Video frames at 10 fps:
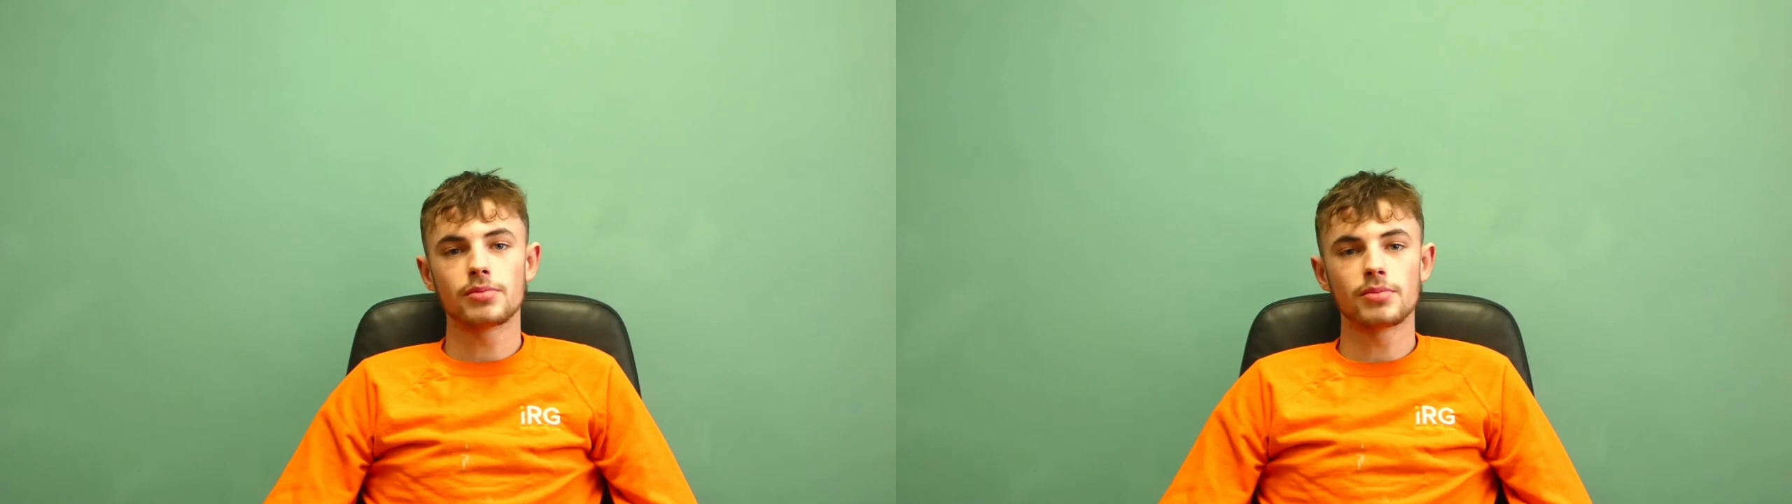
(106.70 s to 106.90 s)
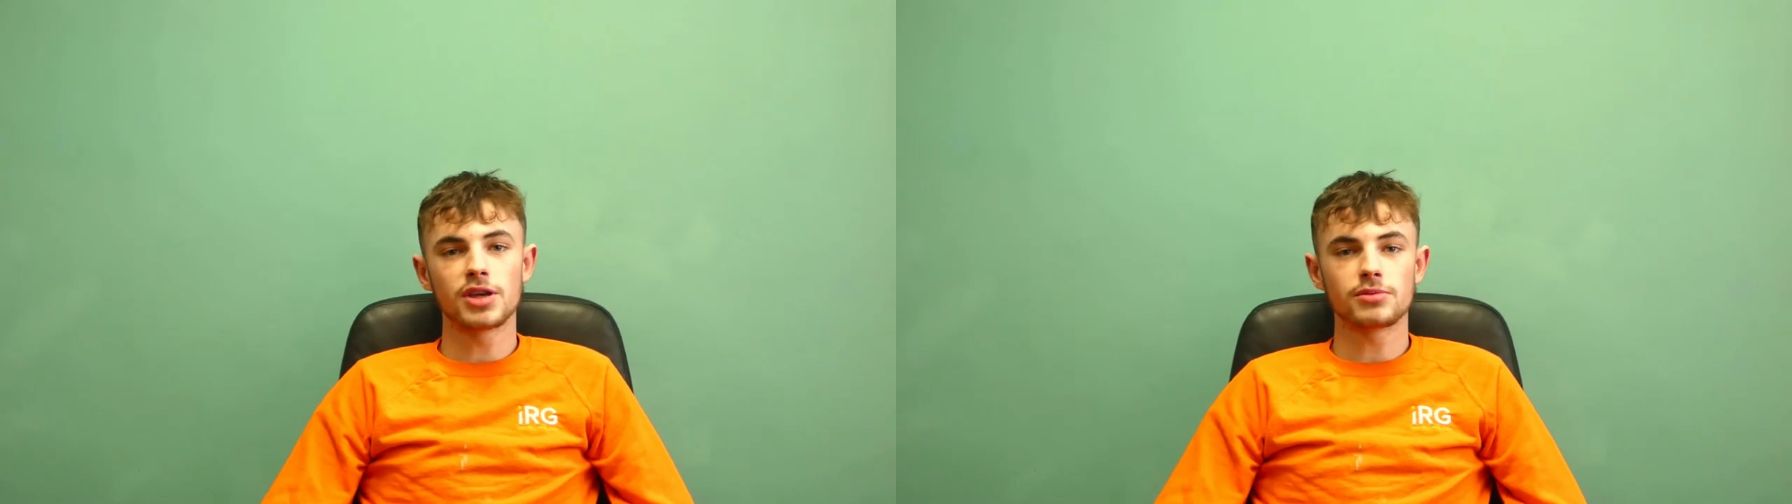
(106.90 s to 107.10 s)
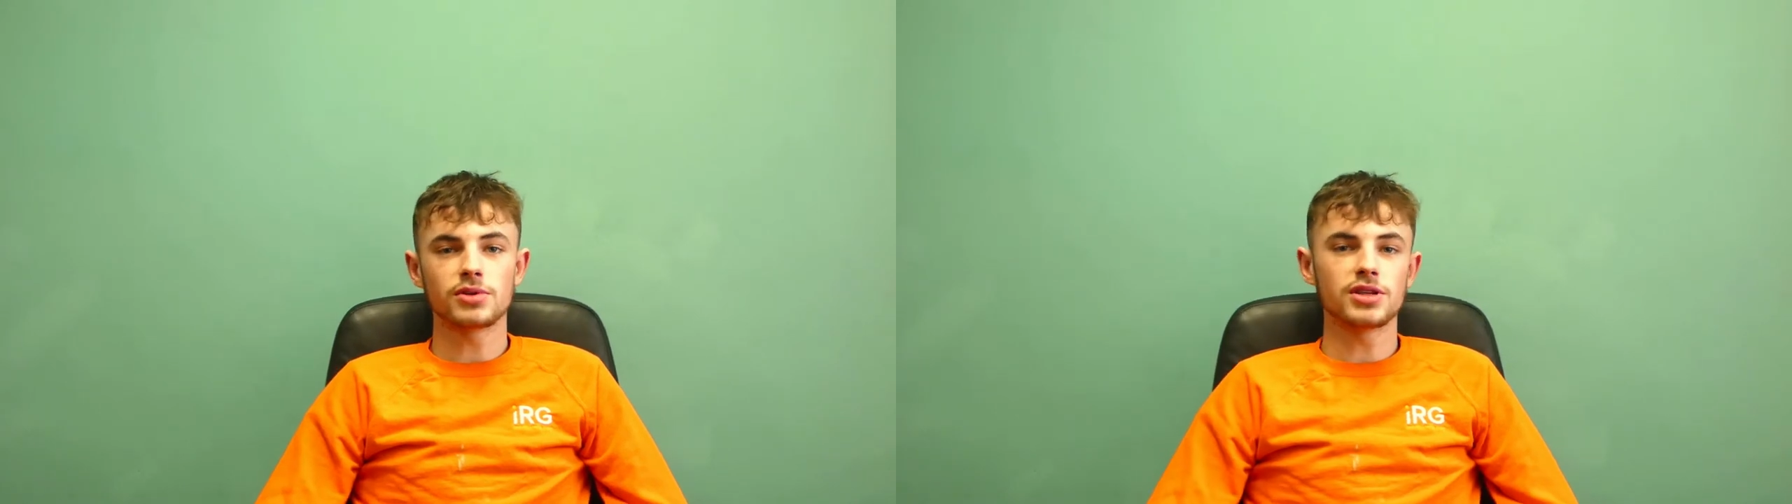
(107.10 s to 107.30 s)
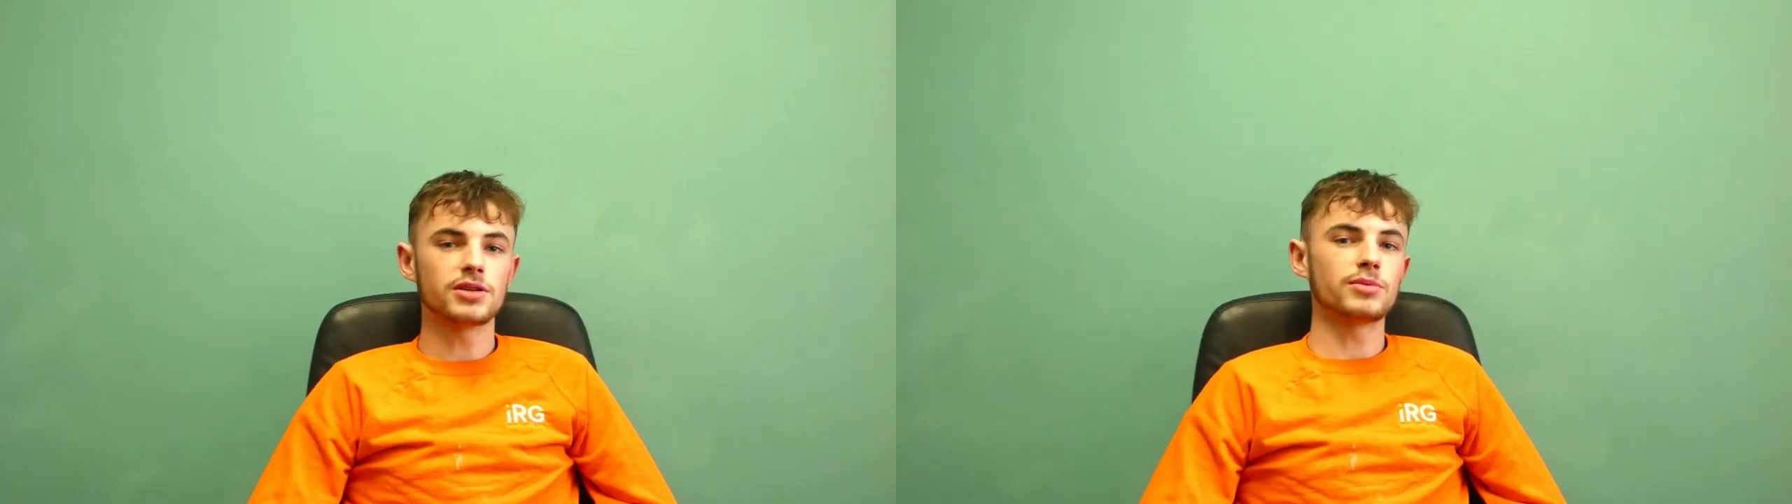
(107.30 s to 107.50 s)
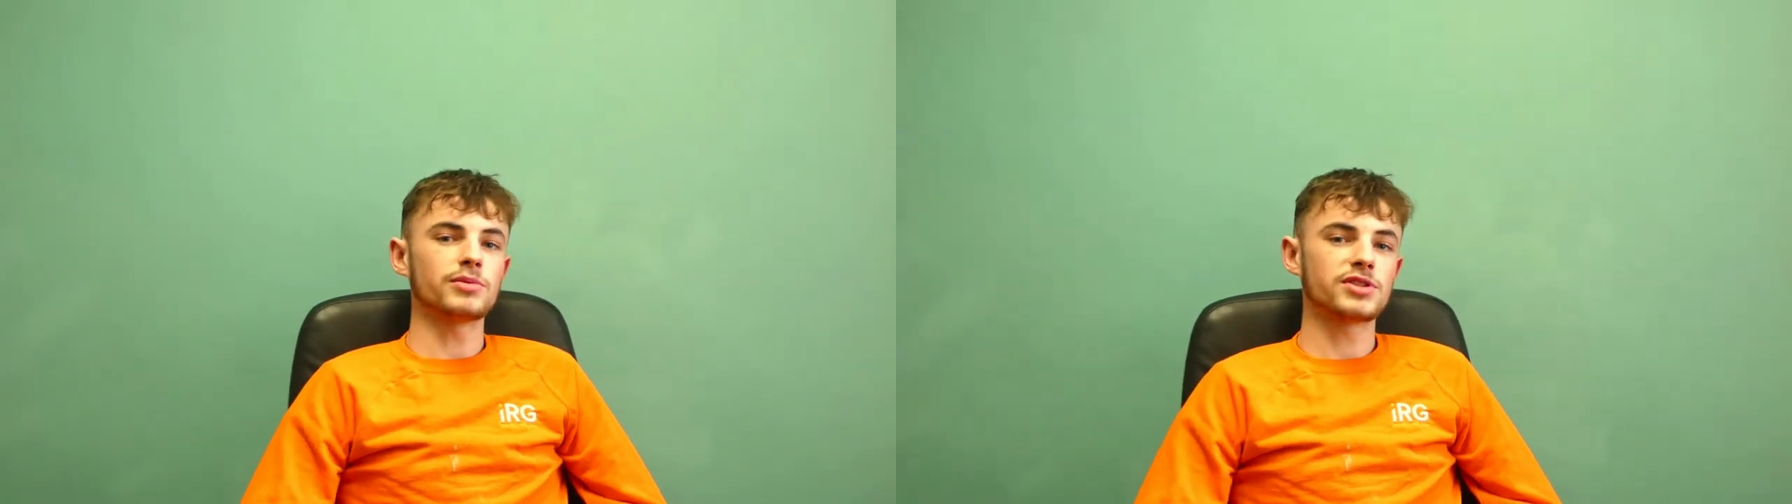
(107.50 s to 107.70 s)
made
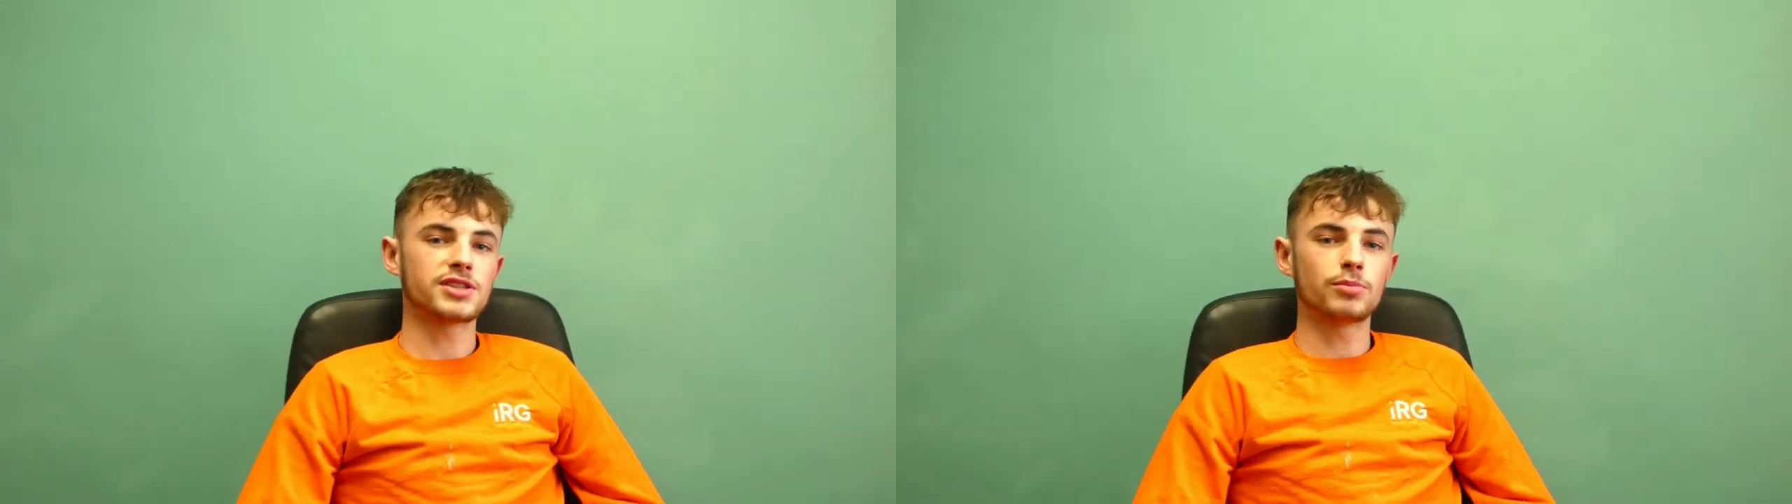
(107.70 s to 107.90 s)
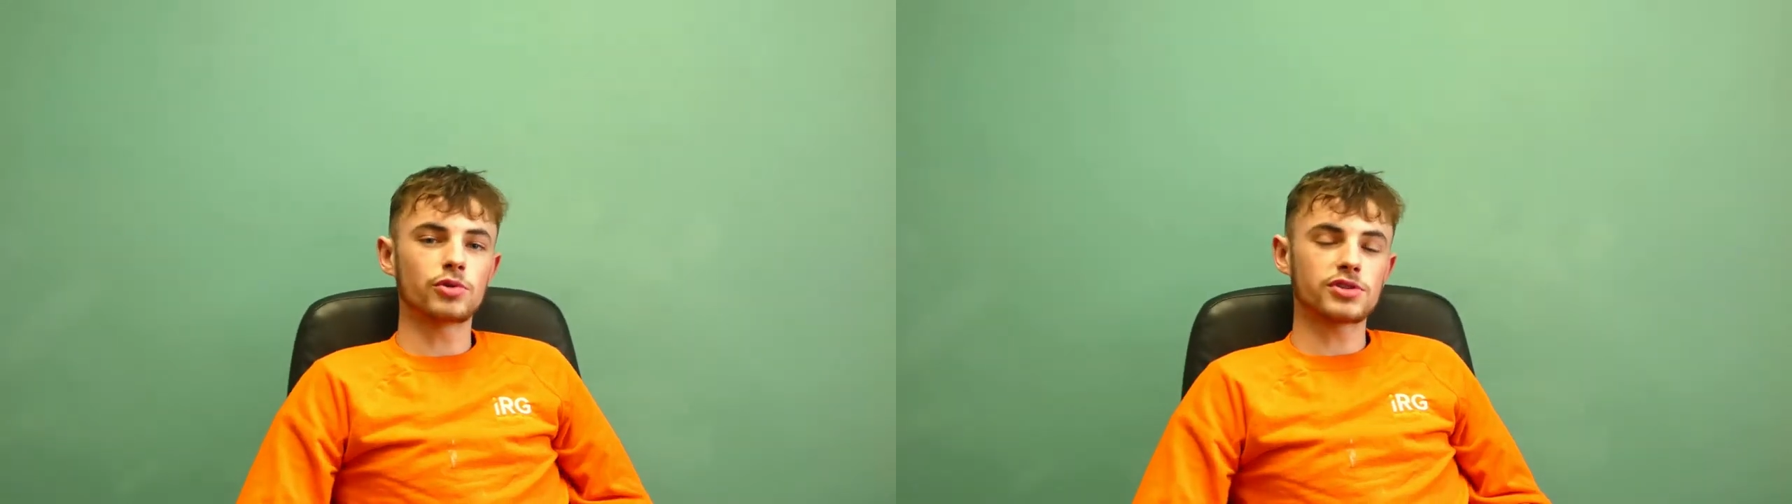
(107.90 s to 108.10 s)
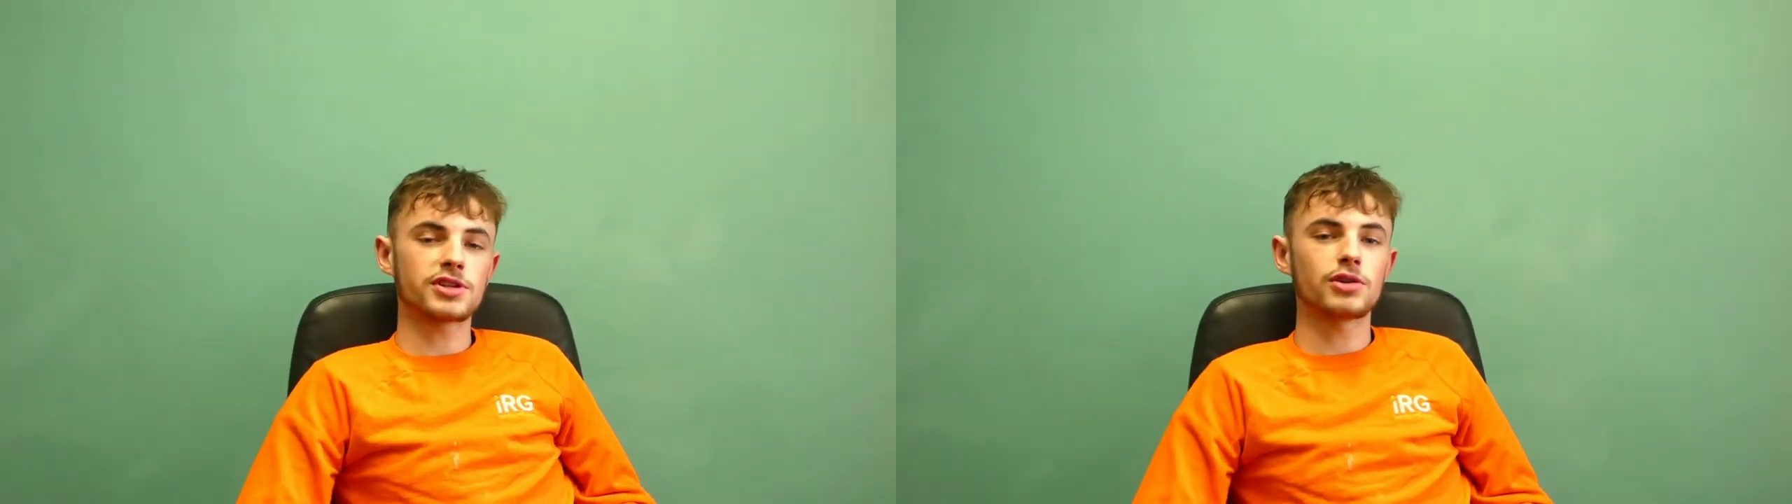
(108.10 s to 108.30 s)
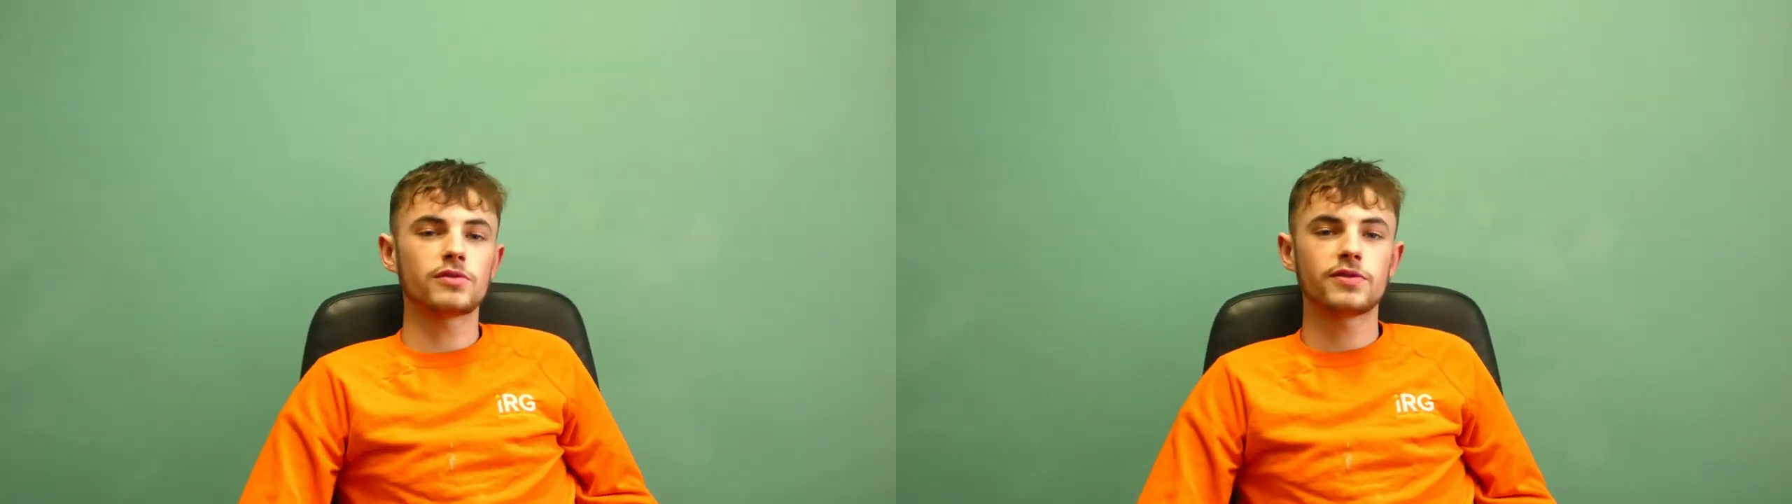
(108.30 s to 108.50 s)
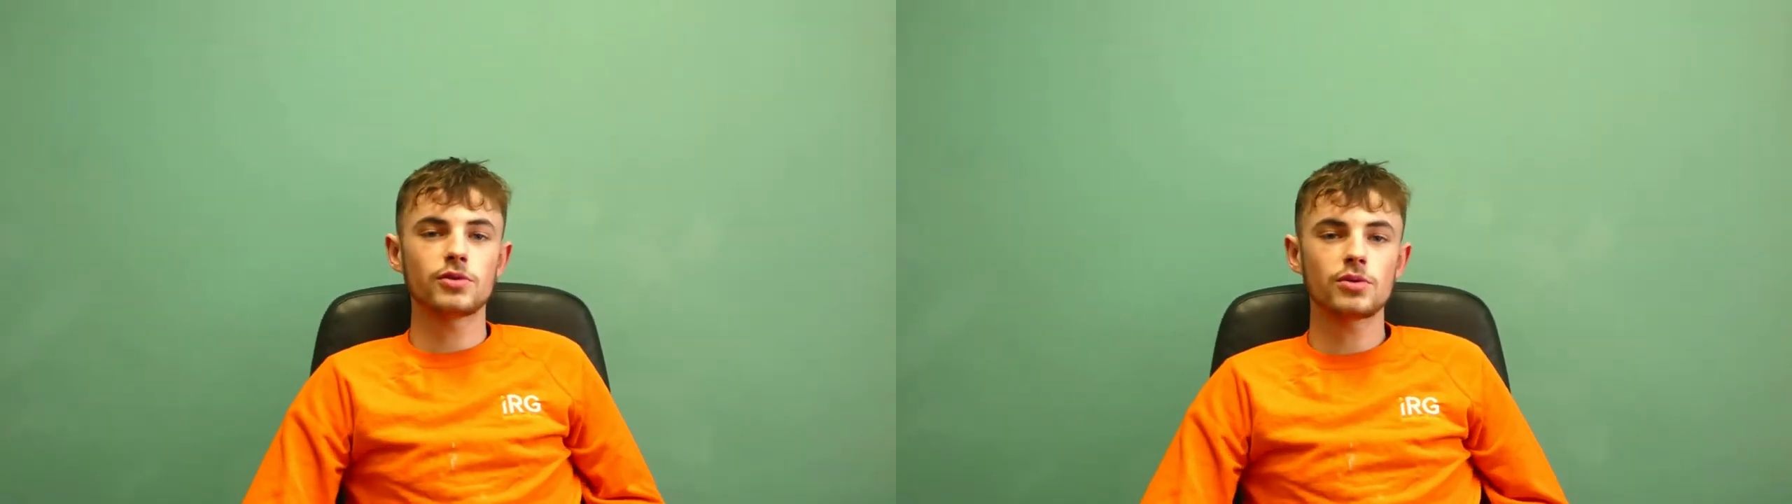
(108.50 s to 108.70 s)
me more
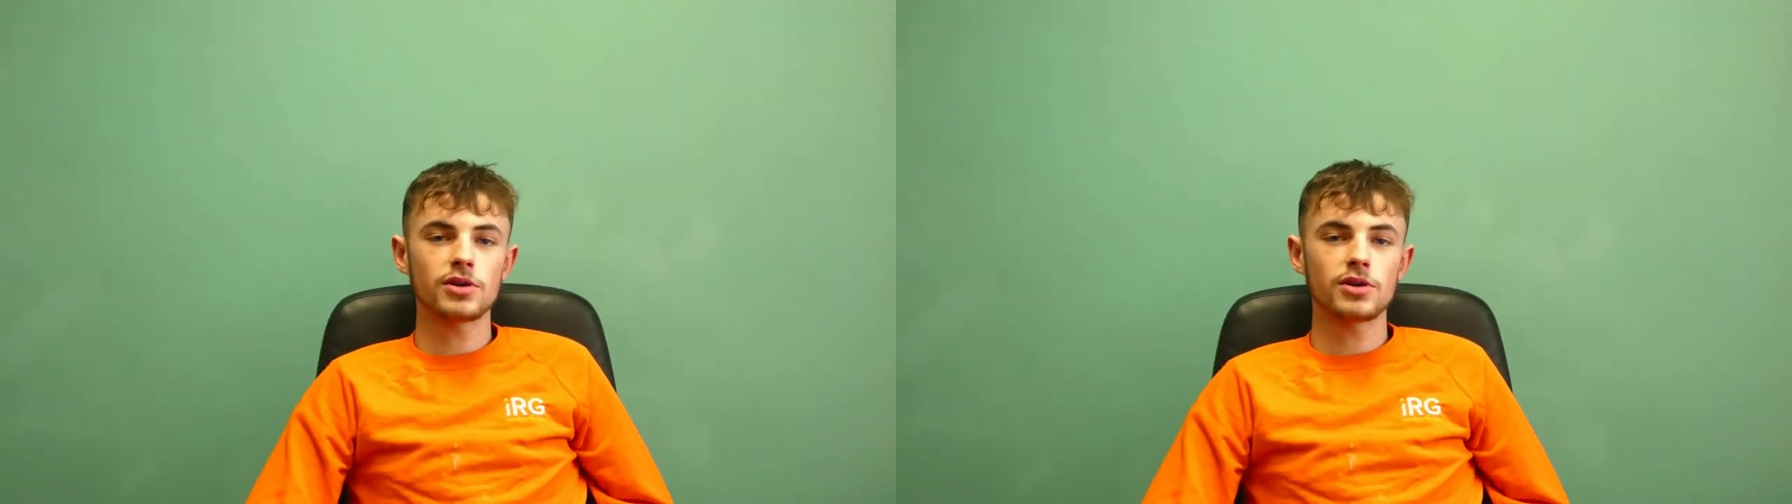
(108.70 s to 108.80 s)
skillful